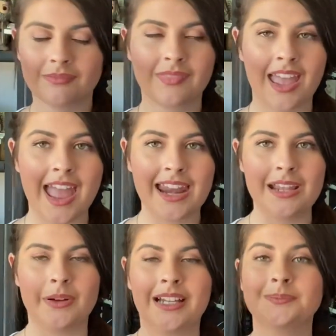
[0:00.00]

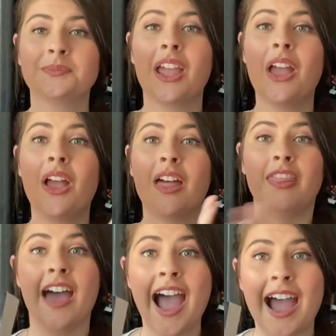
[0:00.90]
Anyway,
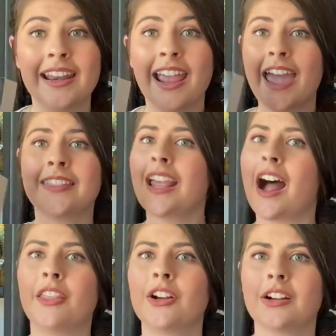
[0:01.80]
that and the
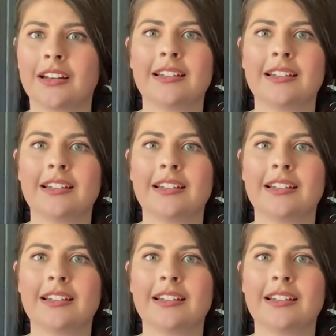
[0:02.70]
other